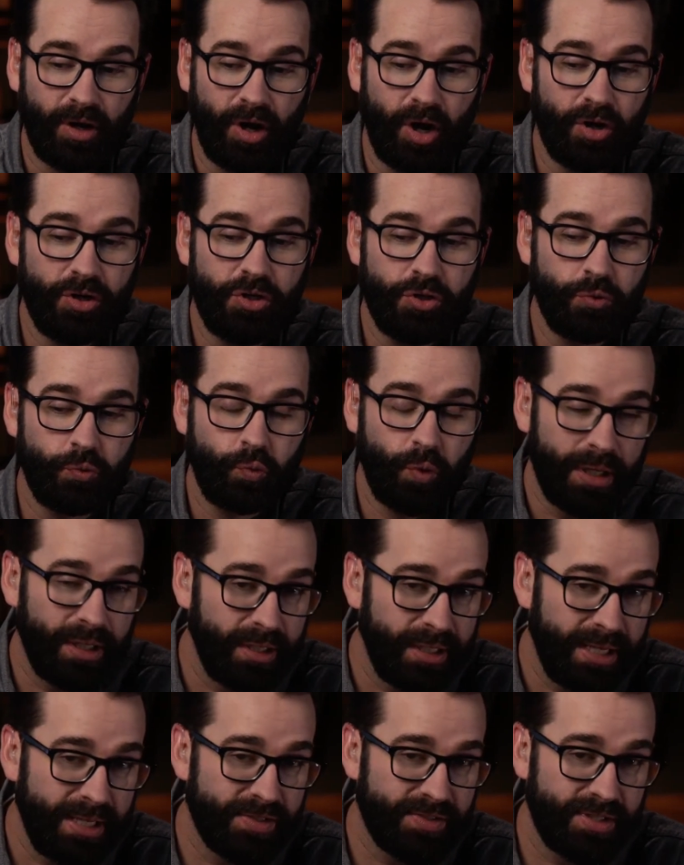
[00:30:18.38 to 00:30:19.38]
Are you
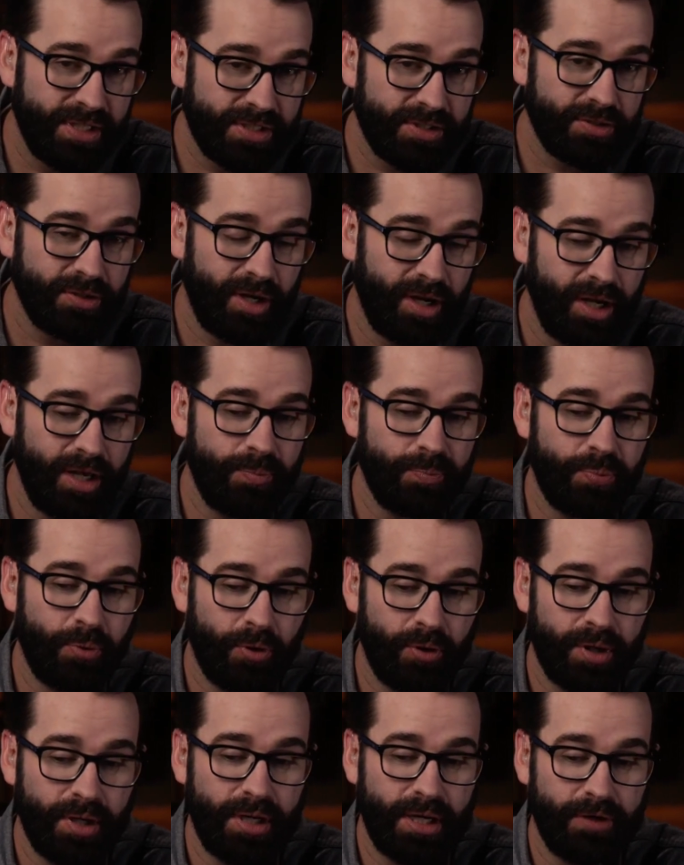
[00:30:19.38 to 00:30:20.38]
willing? Is this law
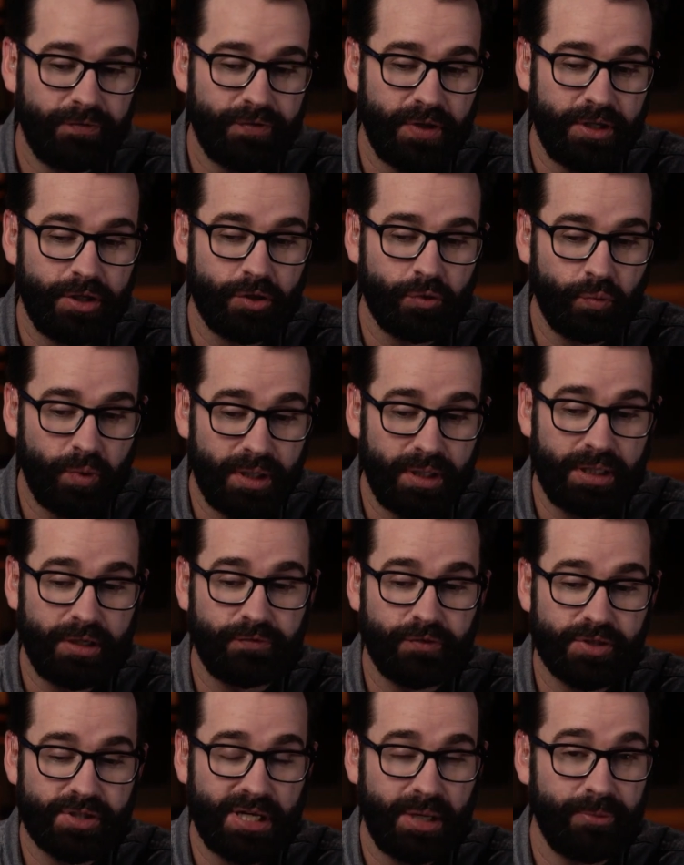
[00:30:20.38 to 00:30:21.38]
important enough that you're willing
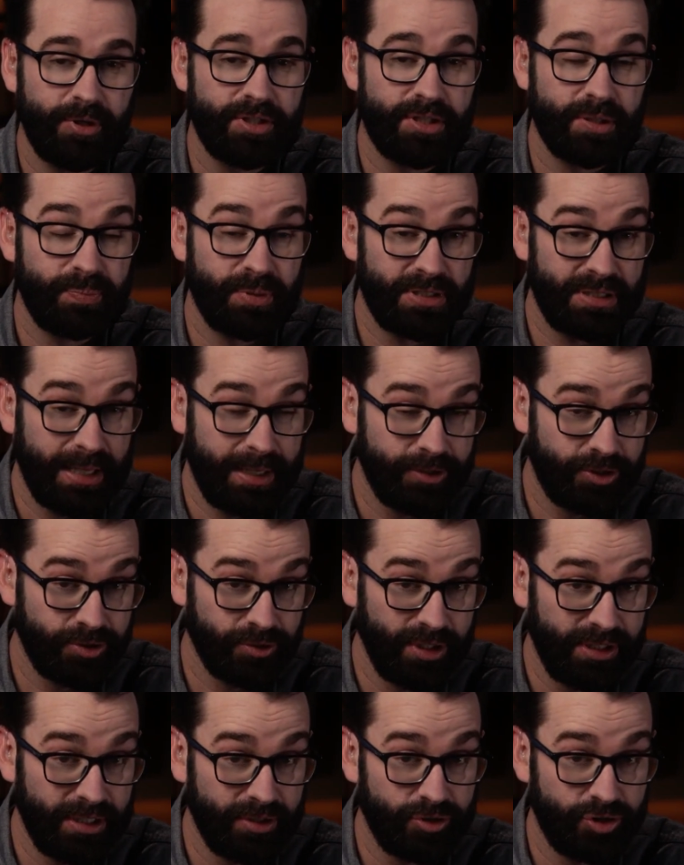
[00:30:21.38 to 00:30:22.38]
for someone to
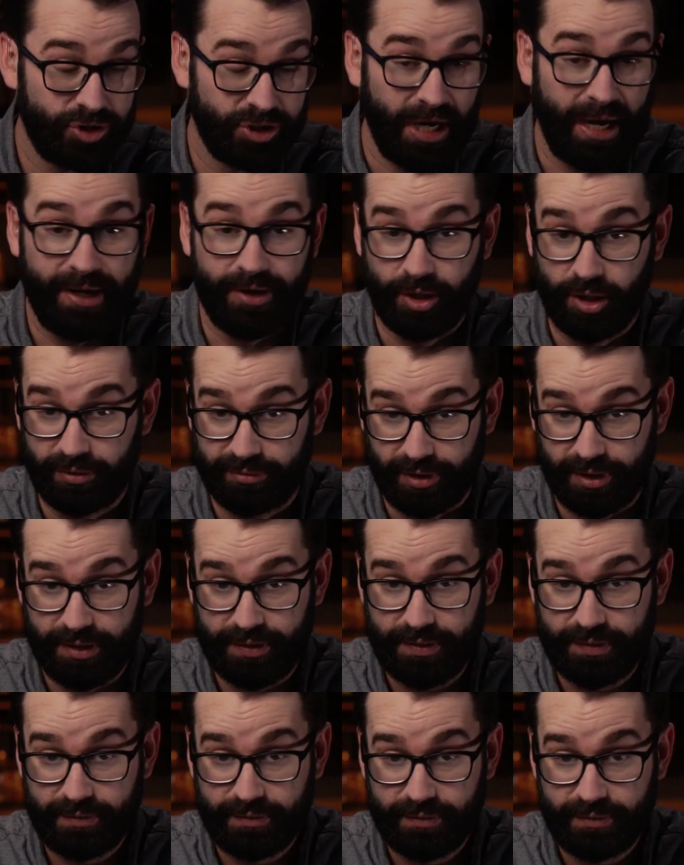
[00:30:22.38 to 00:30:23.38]
potentially get shot over
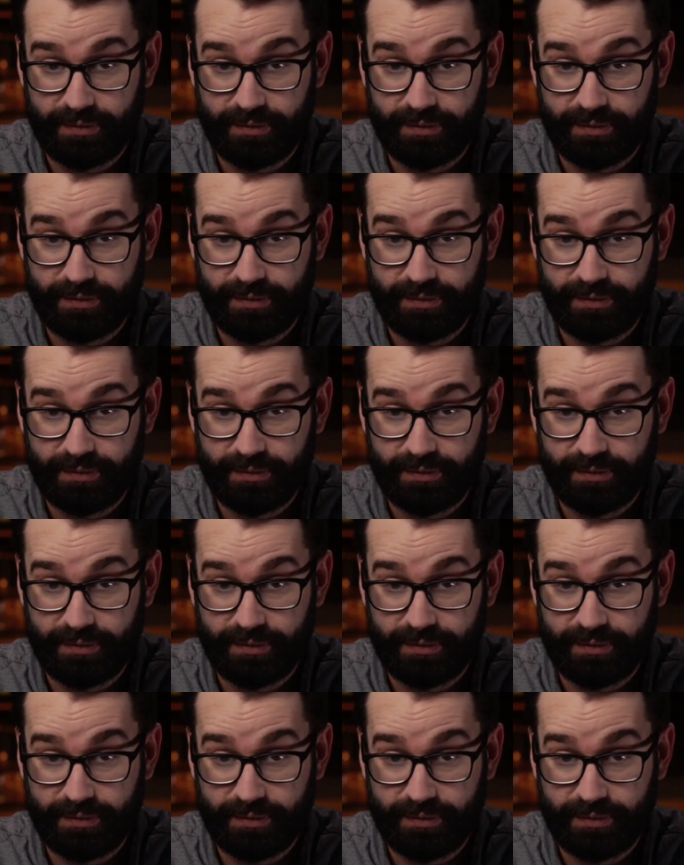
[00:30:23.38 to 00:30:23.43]
it?